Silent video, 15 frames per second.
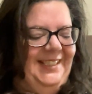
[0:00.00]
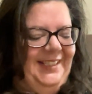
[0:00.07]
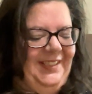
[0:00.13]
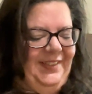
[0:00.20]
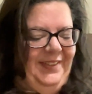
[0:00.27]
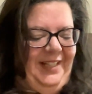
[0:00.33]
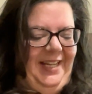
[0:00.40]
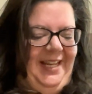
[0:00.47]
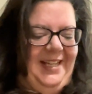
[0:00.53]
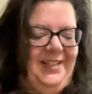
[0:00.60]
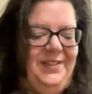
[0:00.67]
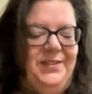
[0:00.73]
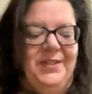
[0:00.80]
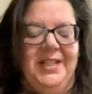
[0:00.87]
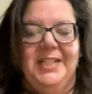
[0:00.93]
Okay,
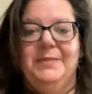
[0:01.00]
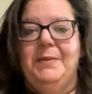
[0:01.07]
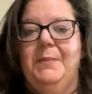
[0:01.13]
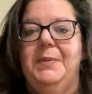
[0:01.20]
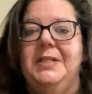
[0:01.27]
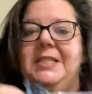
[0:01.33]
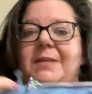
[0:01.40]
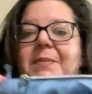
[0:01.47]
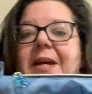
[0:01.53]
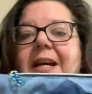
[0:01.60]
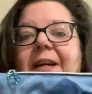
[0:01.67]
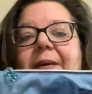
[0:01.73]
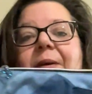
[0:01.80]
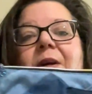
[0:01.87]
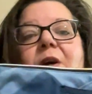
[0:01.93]
so that's my Bestie bag.
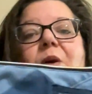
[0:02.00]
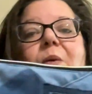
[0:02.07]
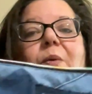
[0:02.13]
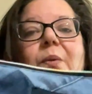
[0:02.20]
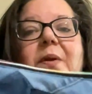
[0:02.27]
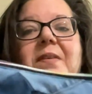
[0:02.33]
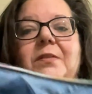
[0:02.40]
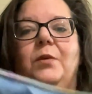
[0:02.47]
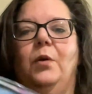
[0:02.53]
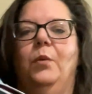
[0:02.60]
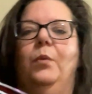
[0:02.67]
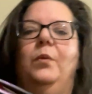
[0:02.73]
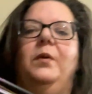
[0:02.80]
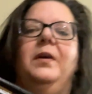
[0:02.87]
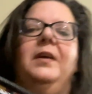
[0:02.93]
Oh,
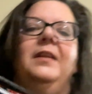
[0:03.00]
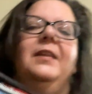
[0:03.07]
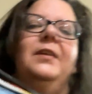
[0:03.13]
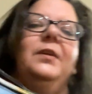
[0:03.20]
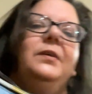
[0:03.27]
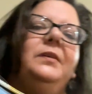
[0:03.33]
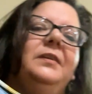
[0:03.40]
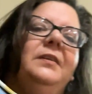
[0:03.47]
and the